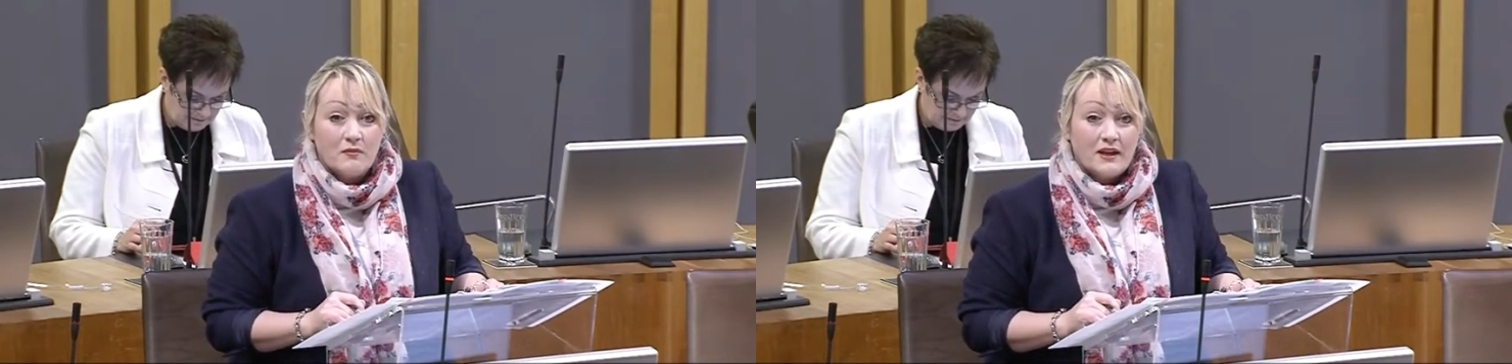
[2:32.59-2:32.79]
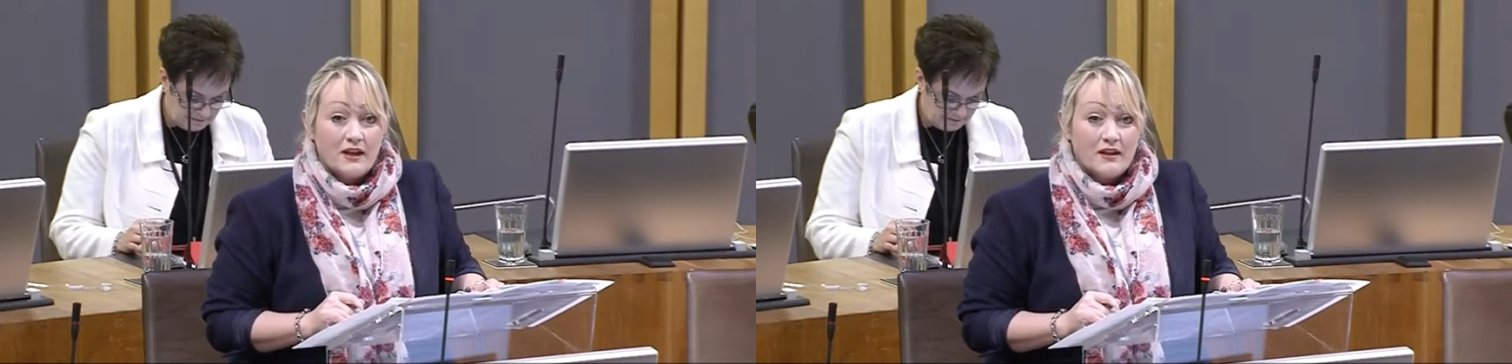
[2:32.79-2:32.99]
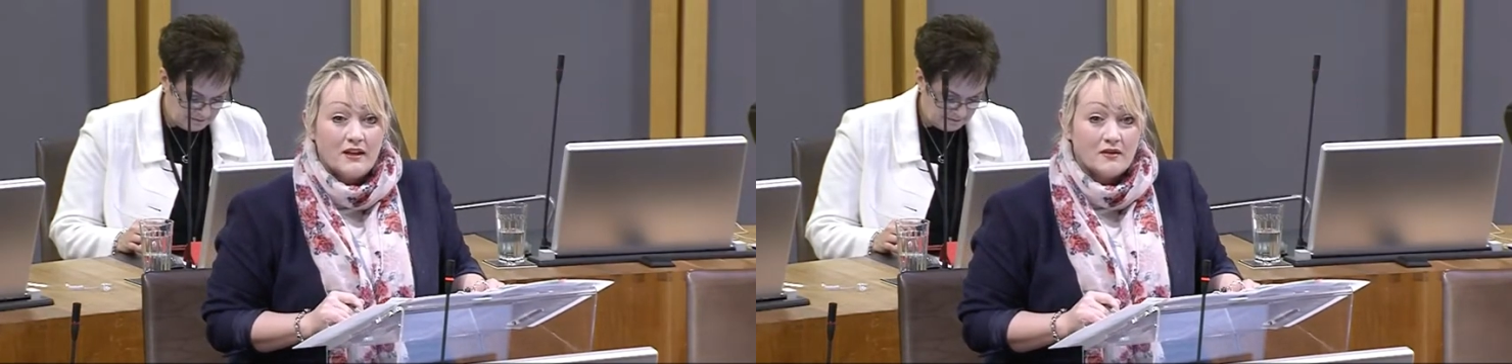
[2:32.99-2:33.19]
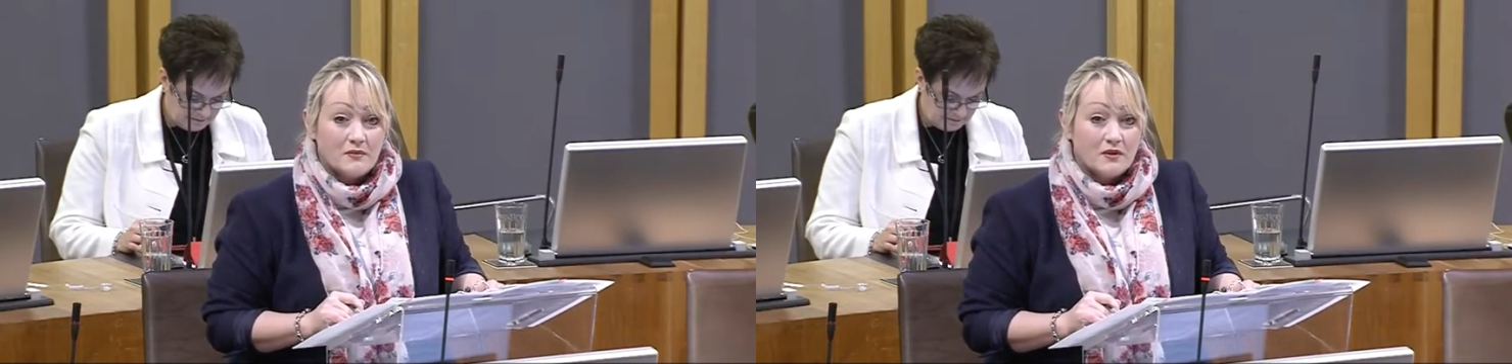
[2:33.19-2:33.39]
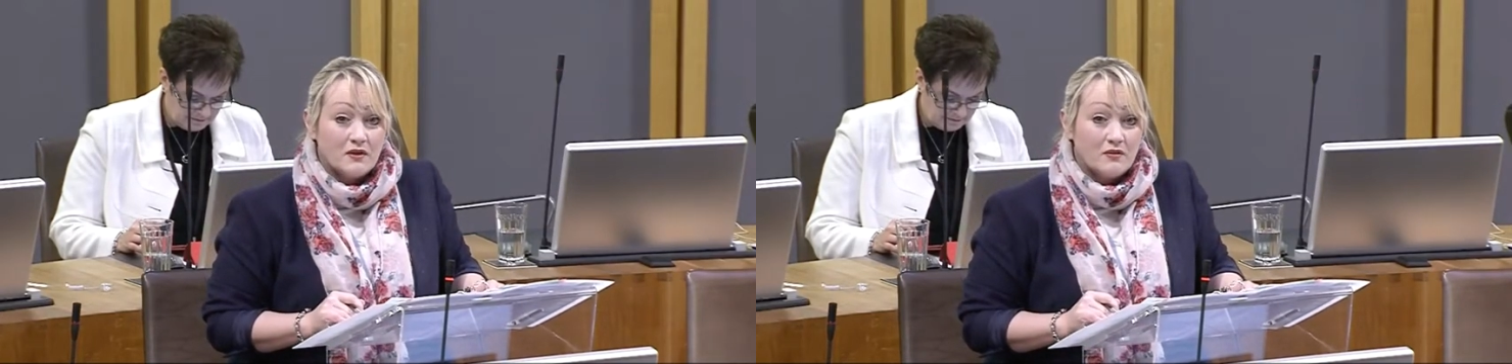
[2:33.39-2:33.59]
make any
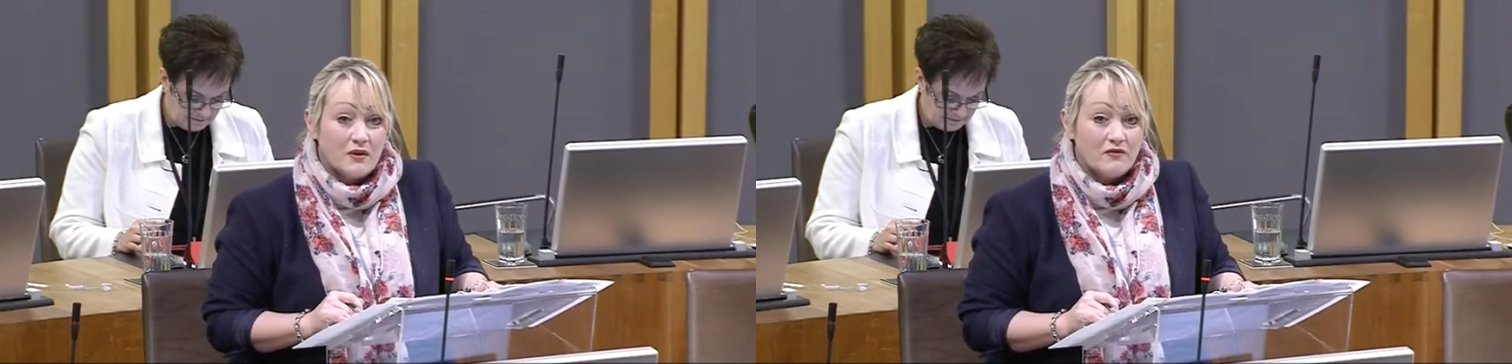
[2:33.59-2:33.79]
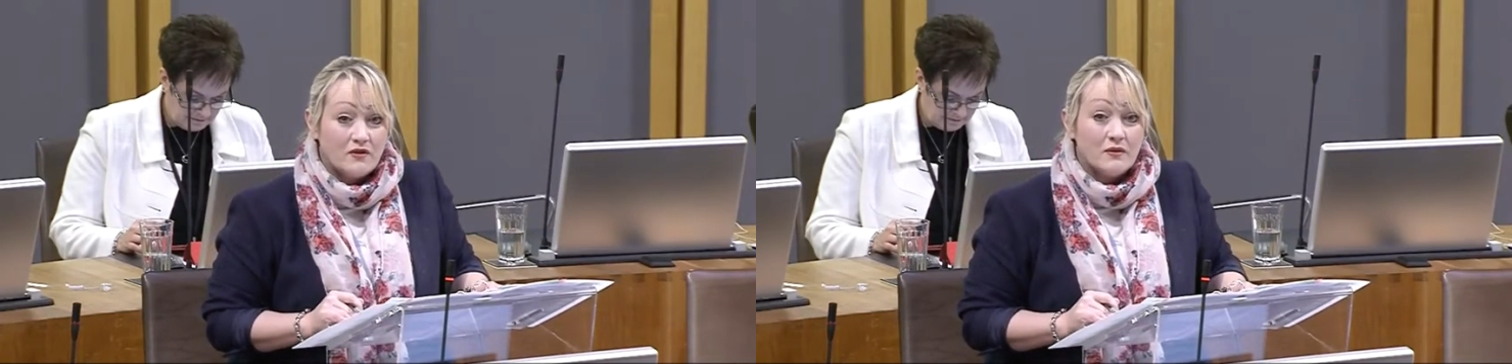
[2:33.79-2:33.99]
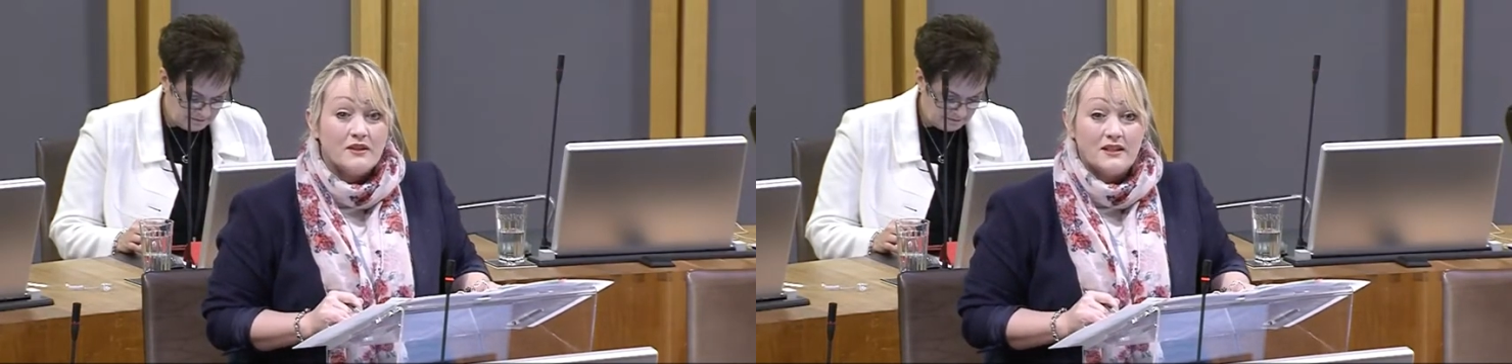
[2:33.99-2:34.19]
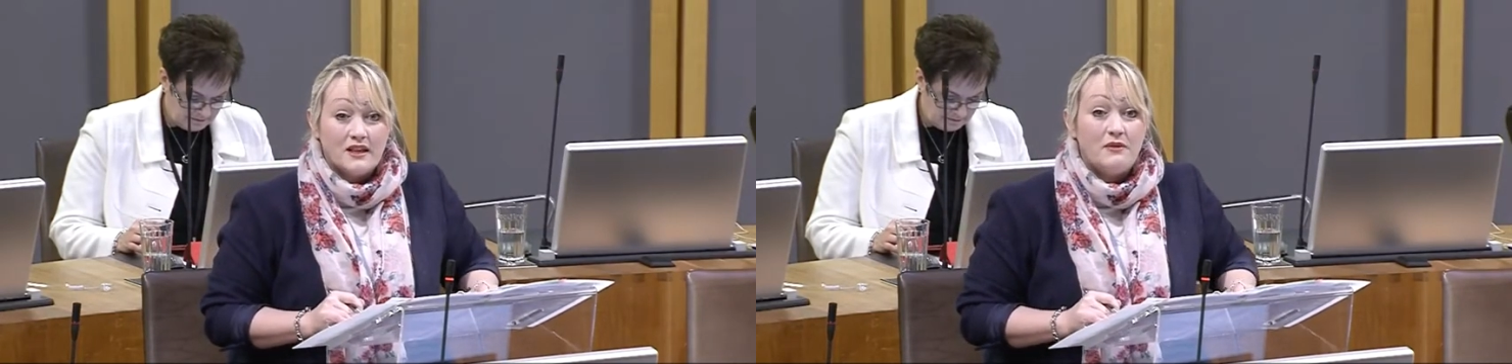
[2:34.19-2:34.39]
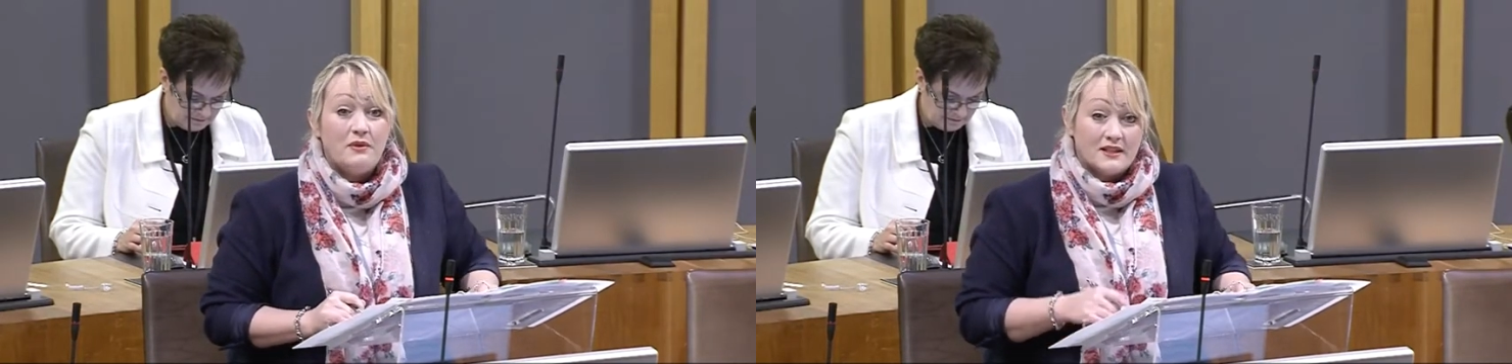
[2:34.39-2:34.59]
announcement on the way forward
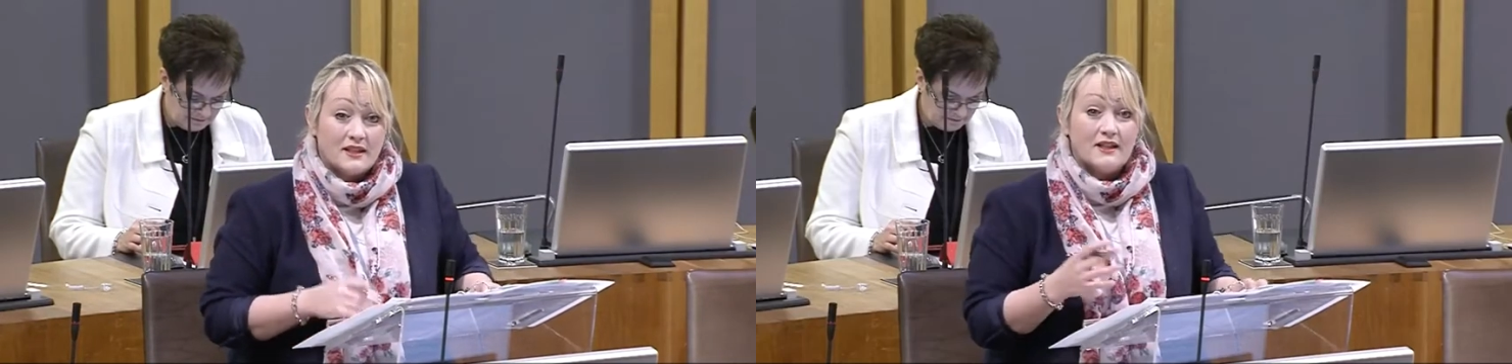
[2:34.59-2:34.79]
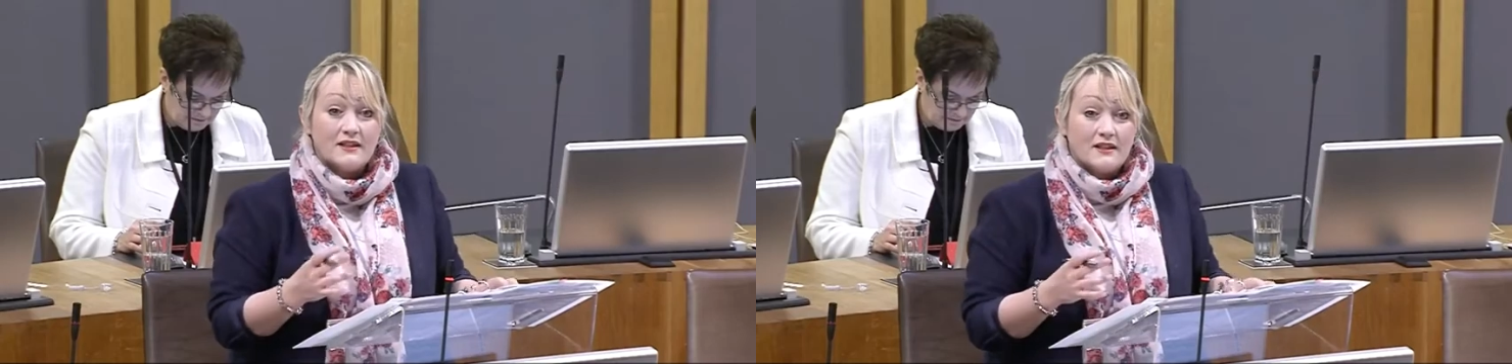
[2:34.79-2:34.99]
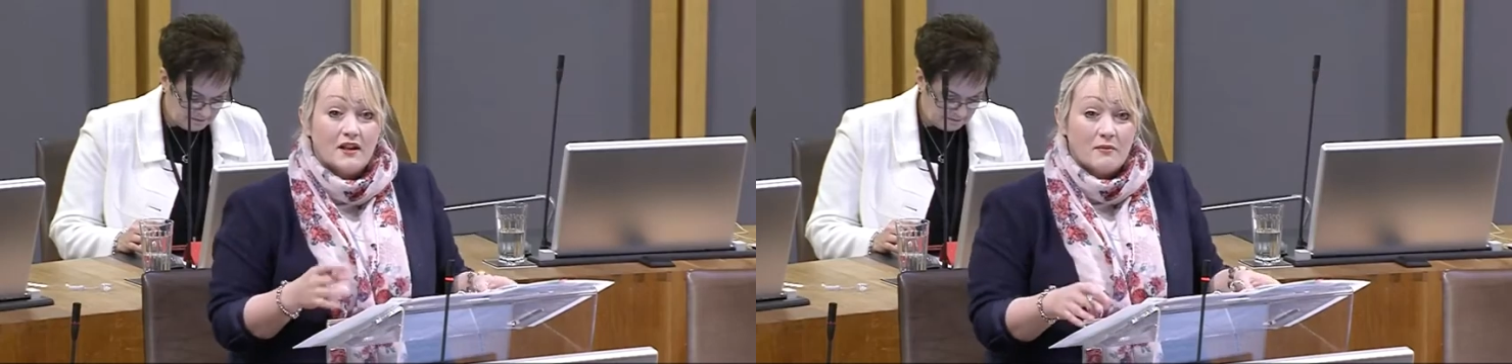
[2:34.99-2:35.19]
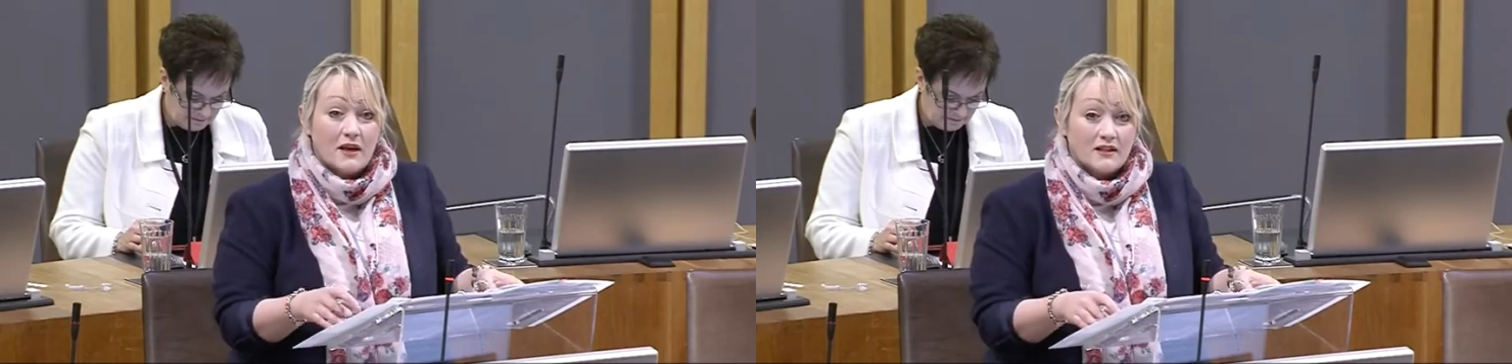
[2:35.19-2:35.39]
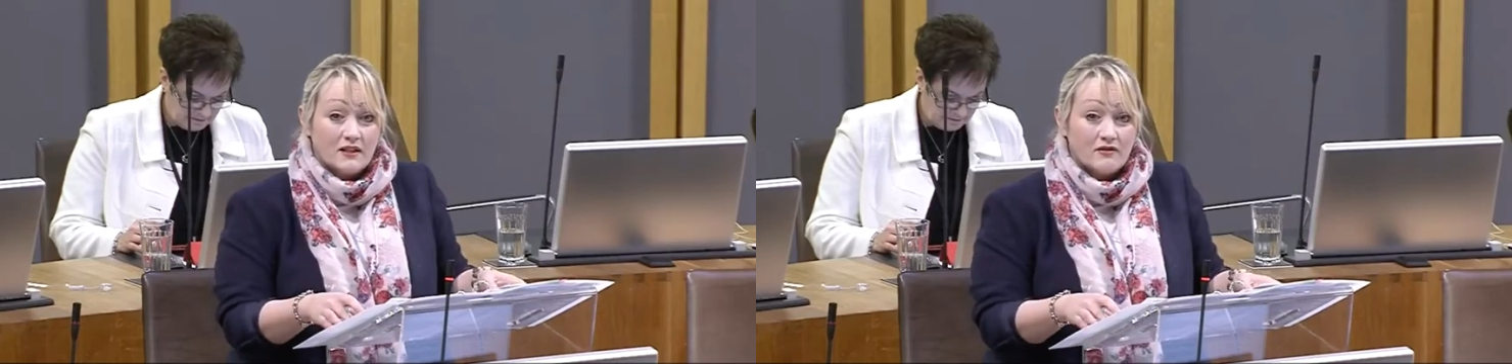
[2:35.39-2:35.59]
today because it is still a
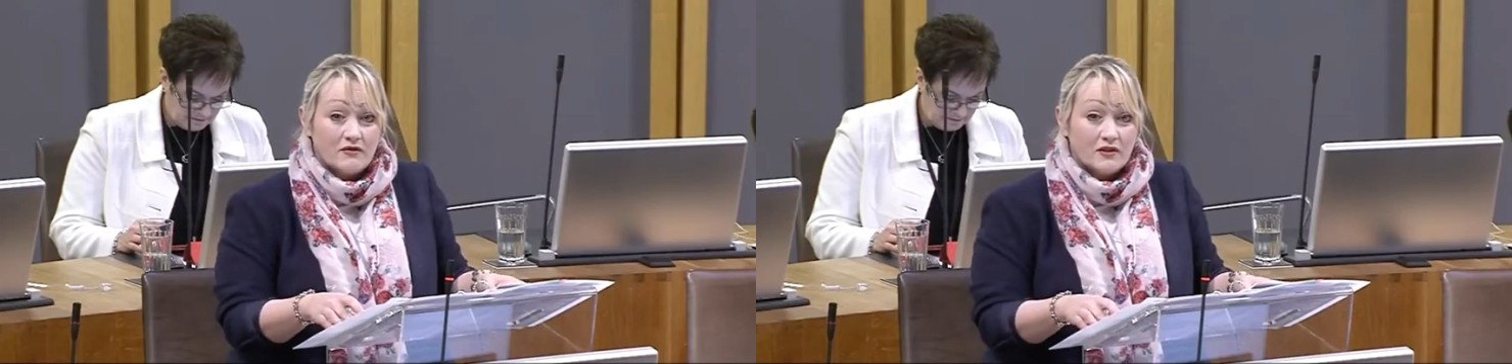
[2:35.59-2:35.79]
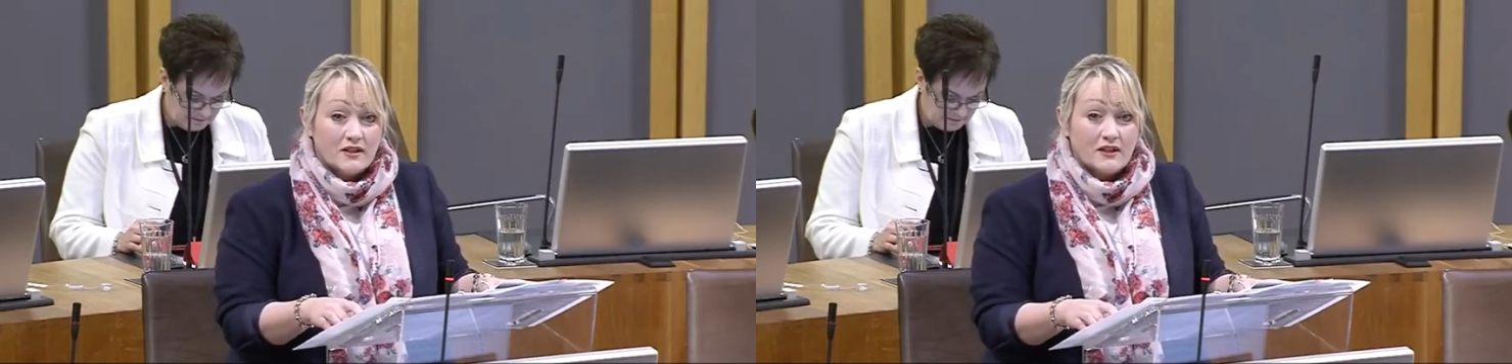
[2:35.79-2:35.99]
matter for